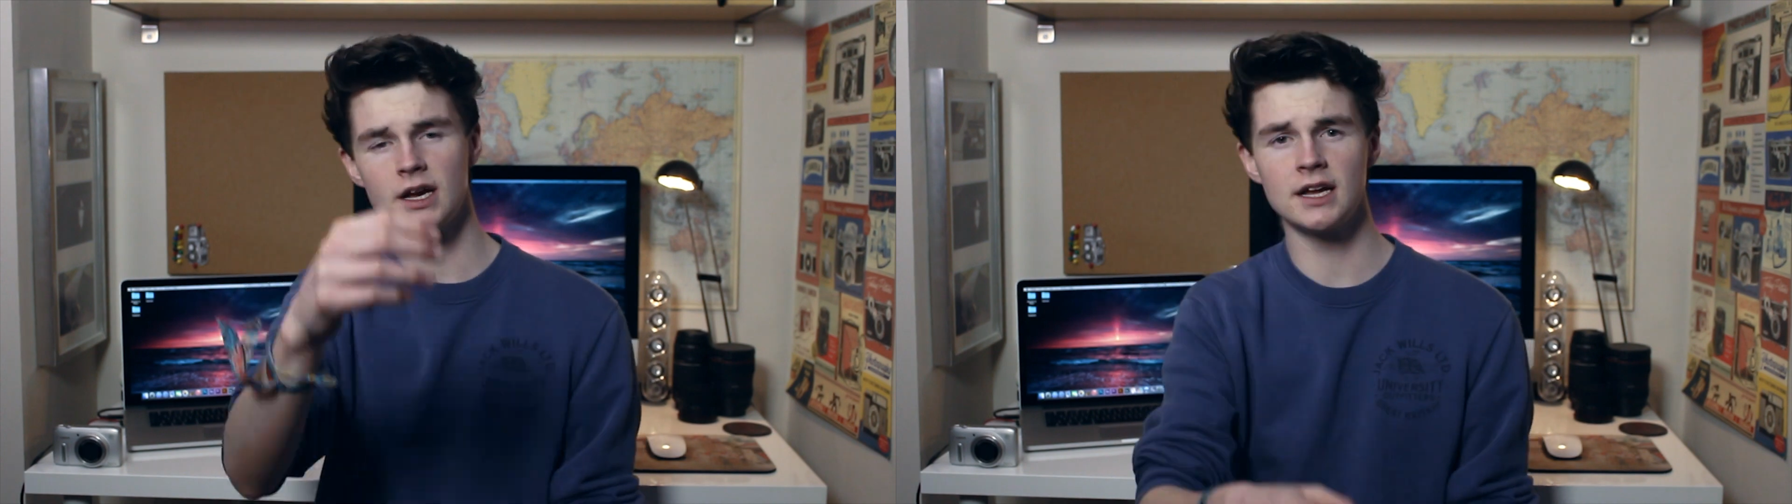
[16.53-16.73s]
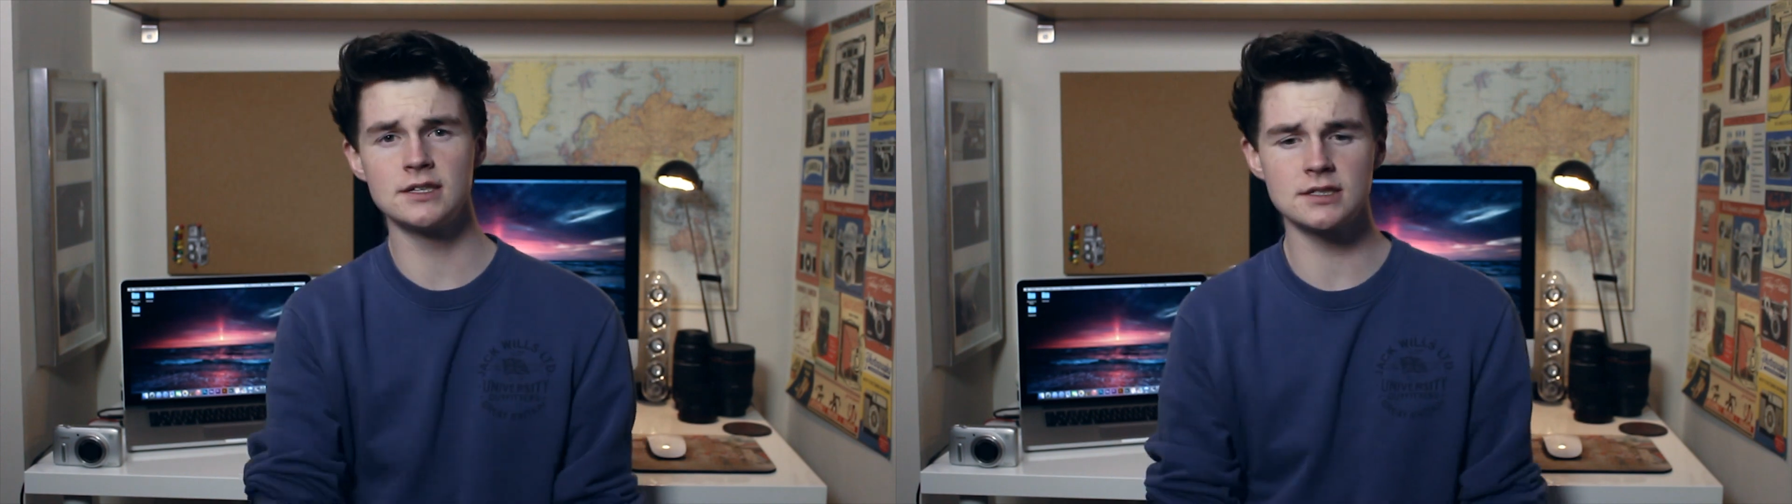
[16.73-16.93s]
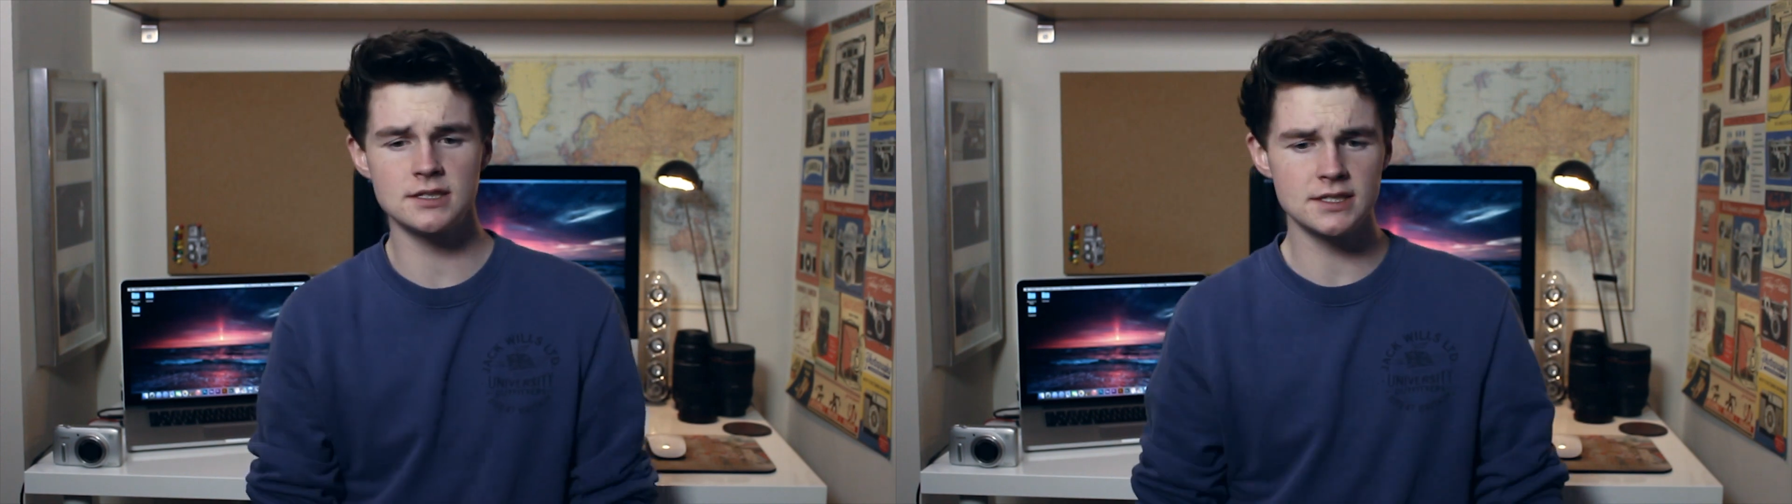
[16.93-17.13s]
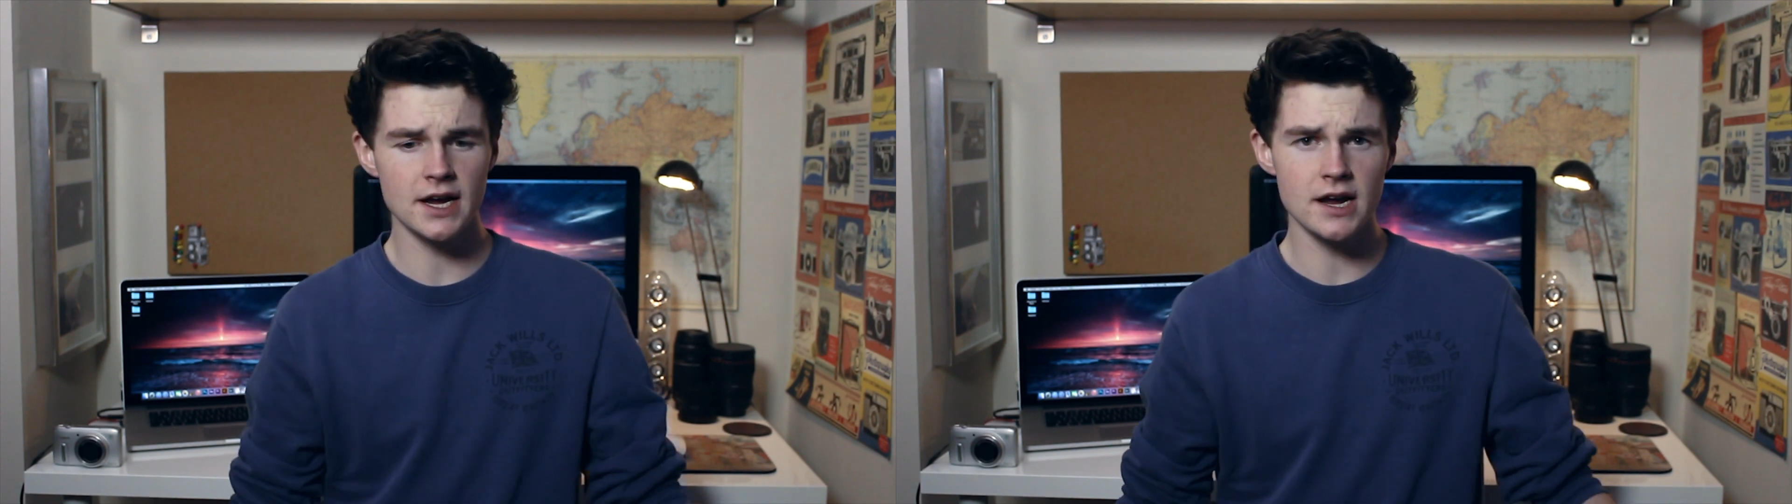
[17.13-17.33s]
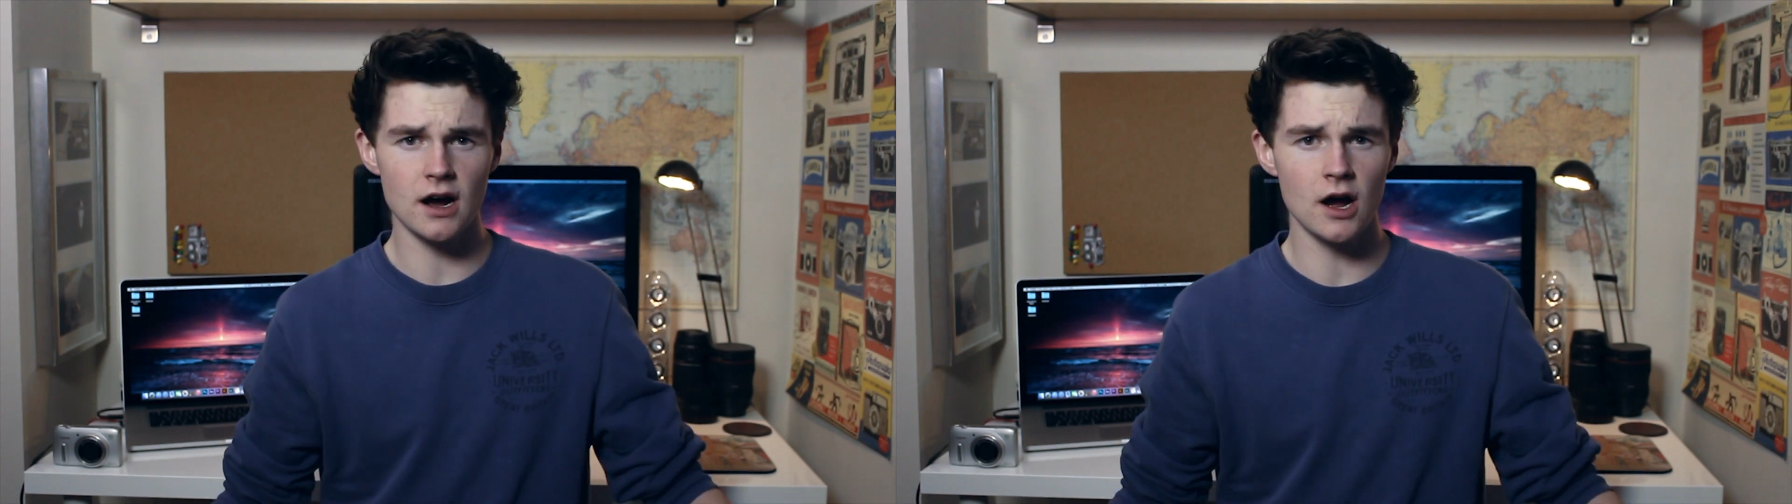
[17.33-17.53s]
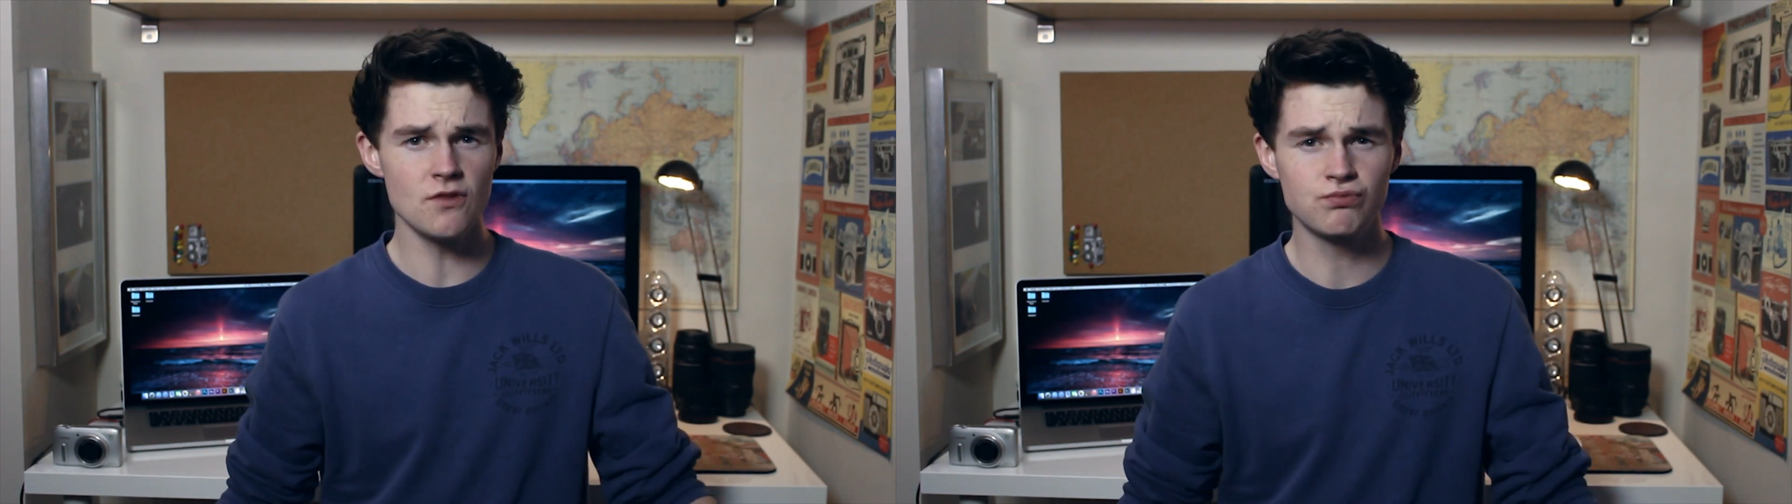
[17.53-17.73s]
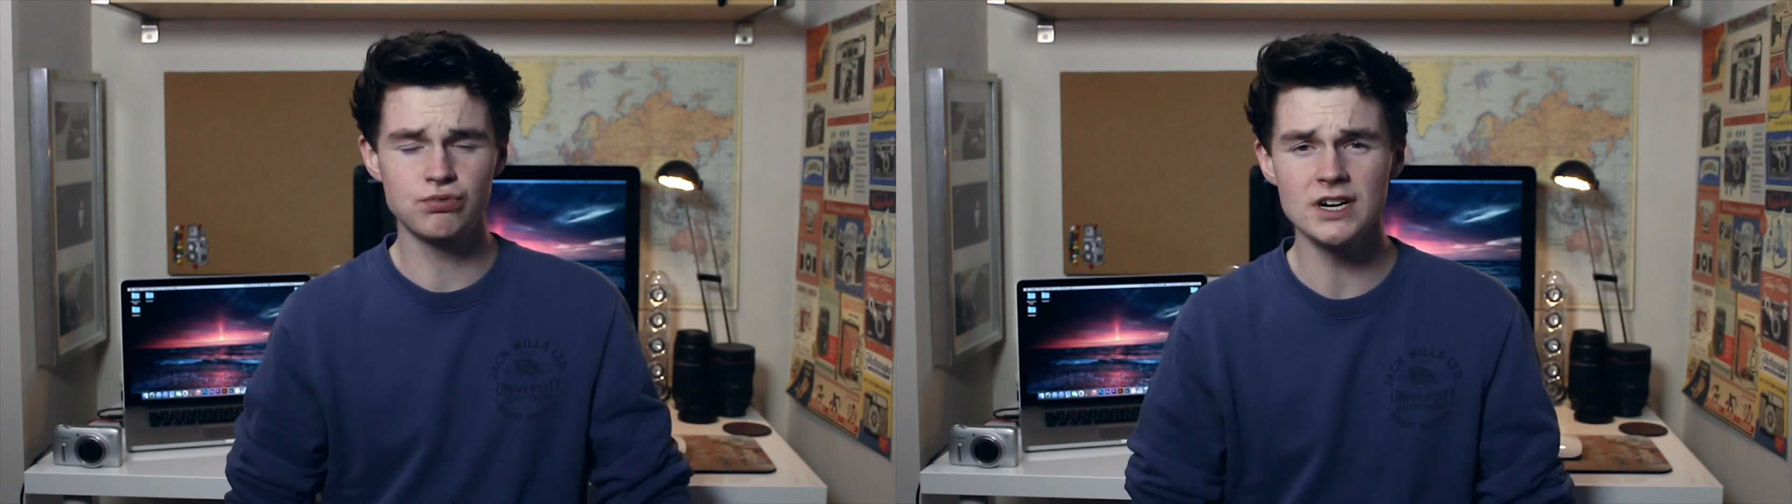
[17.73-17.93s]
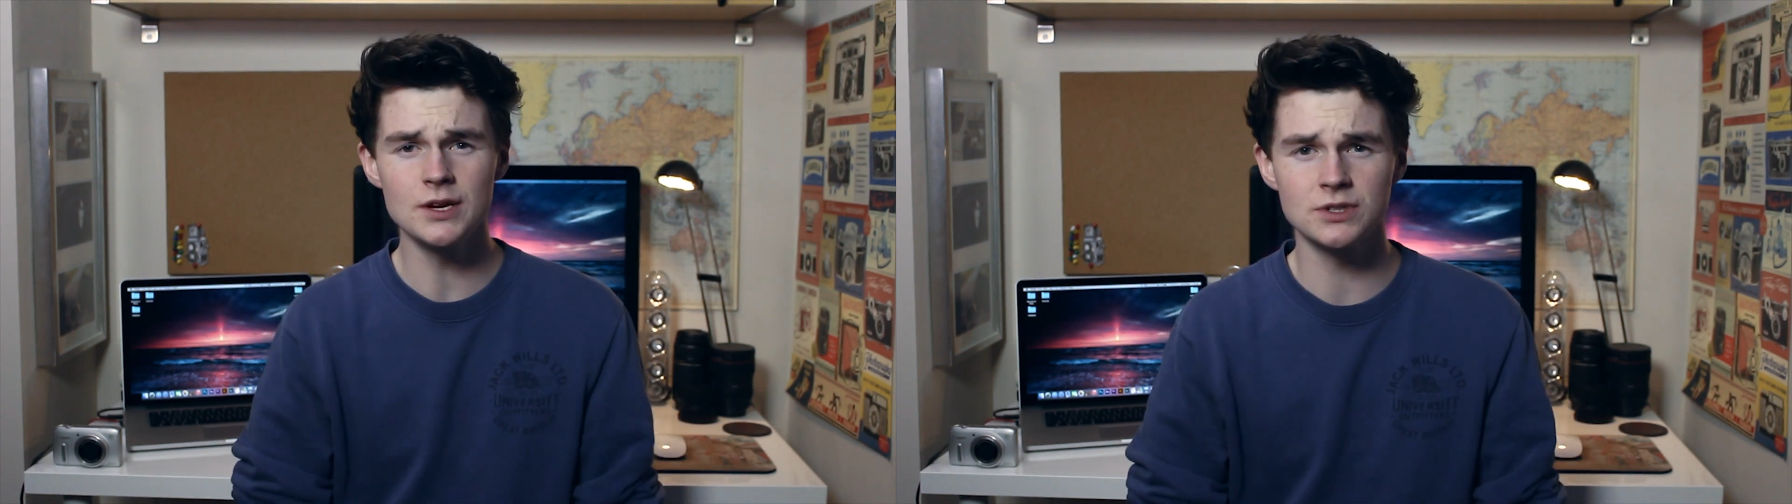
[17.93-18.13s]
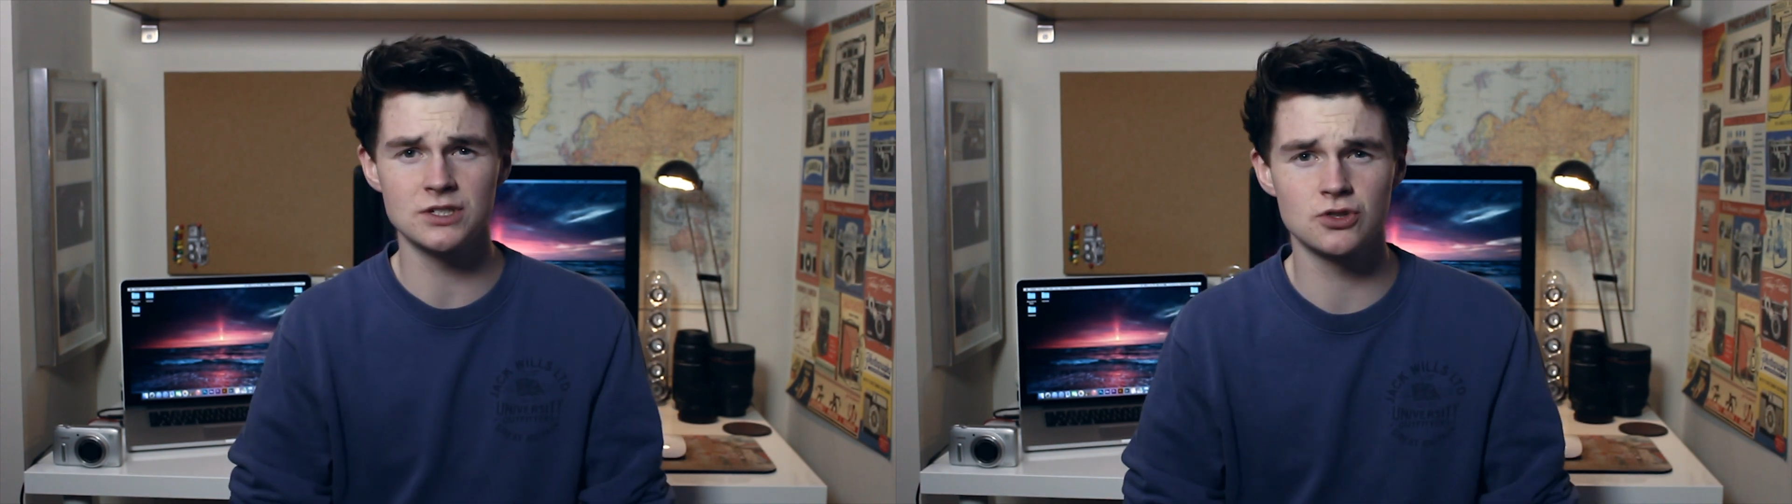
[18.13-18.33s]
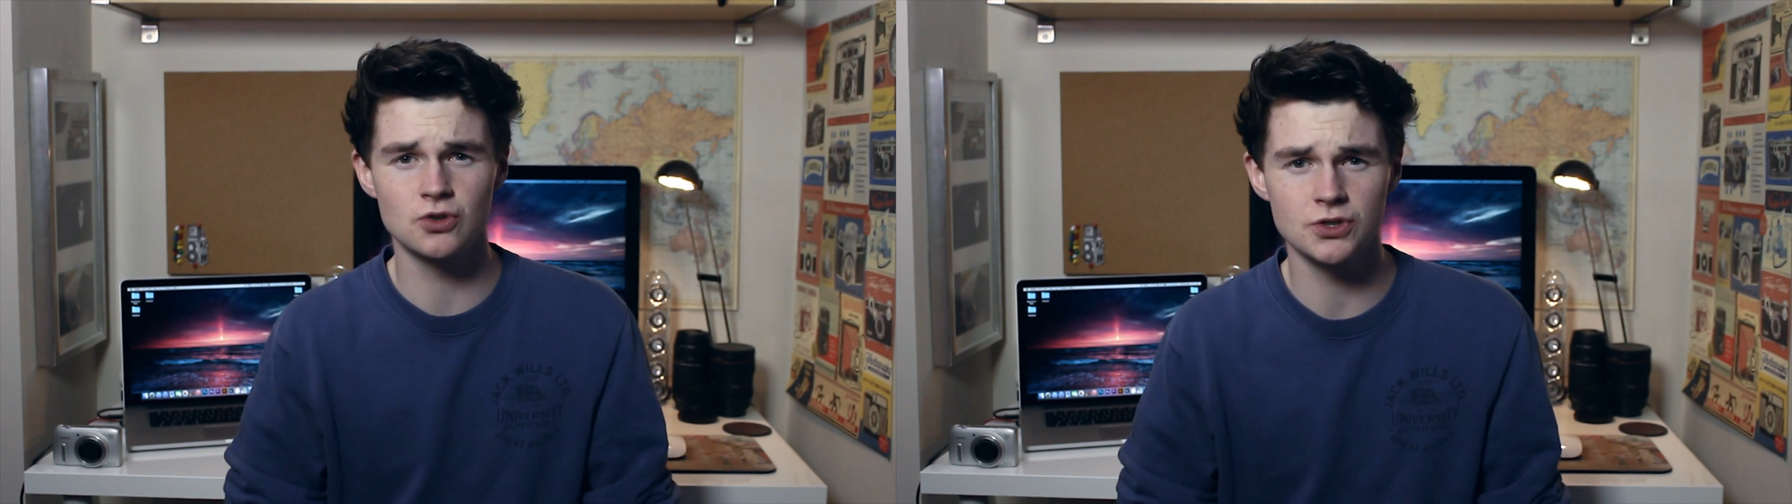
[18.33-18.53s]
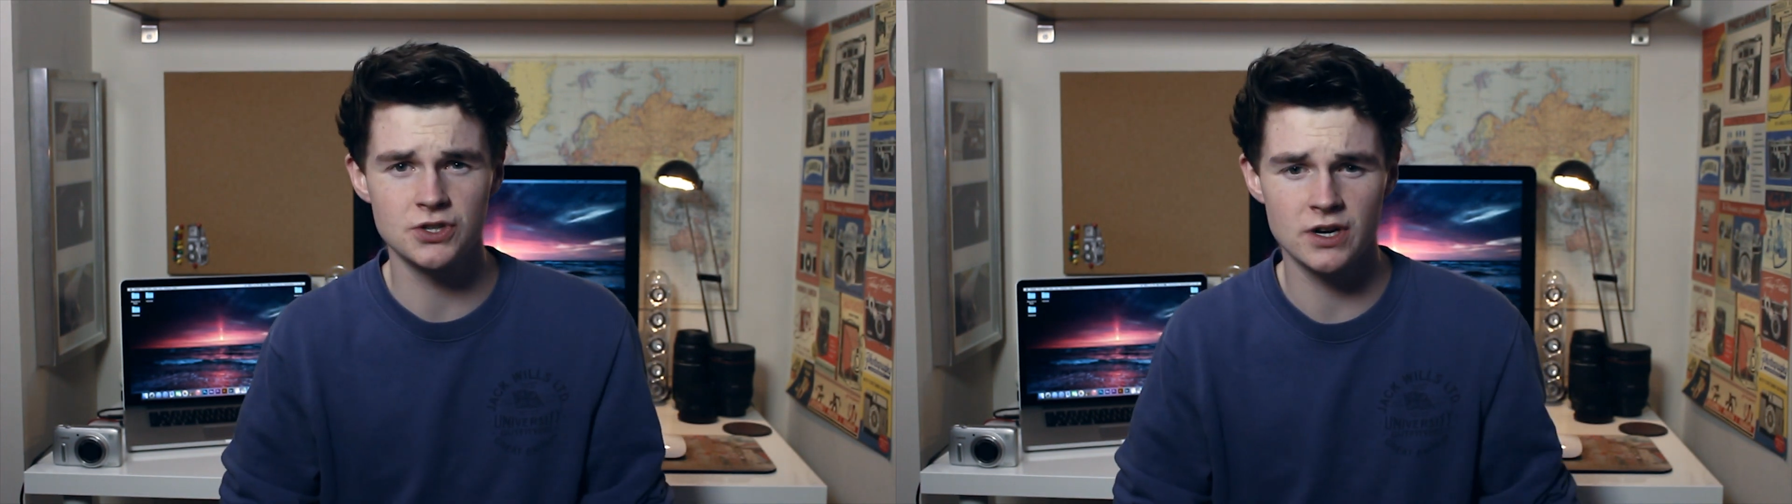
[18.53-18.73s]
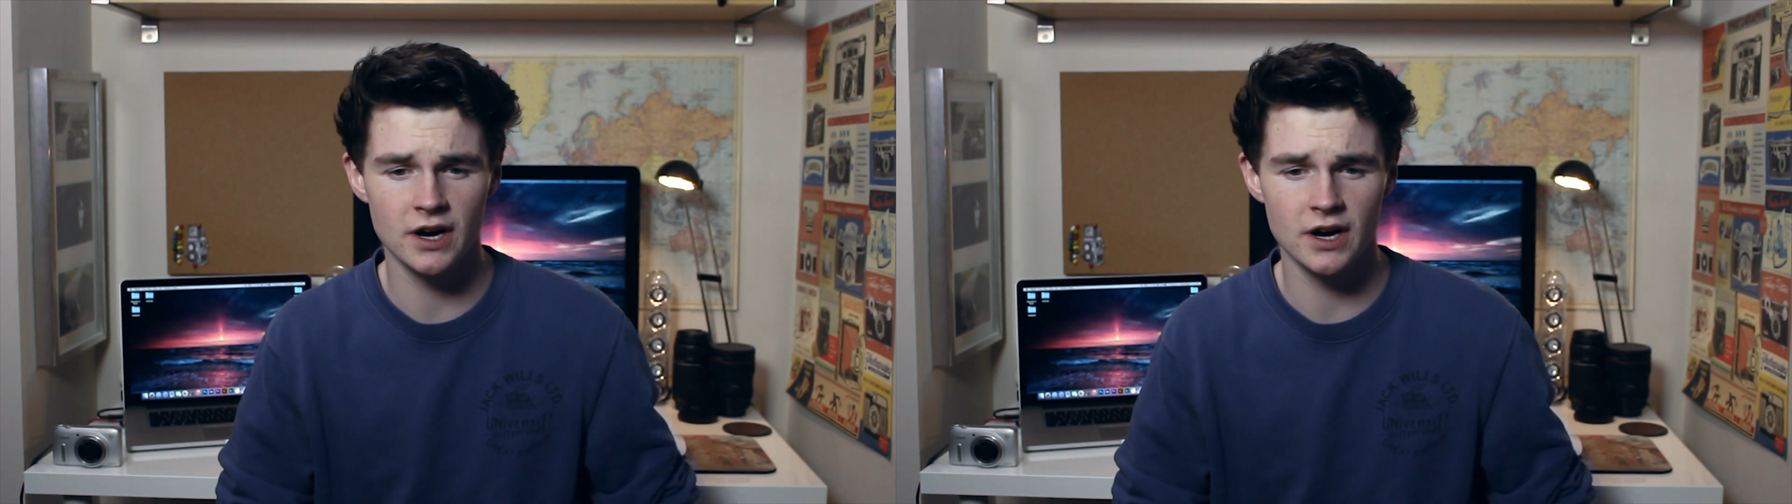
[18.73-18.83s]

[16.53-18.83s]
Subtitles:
And today I really wanted to talk to you